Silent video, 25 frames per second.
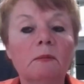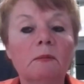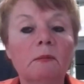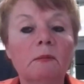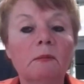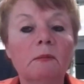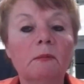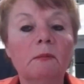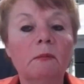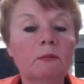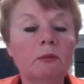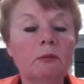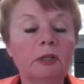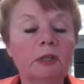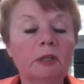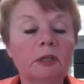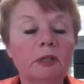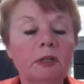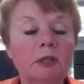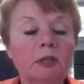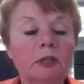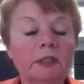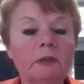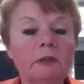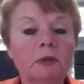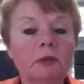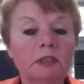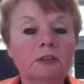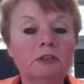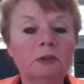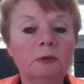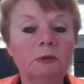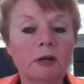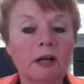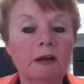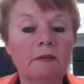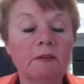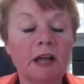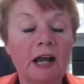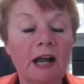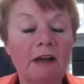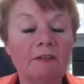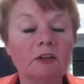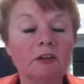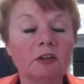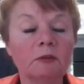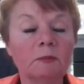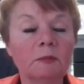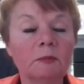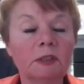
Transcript: we would have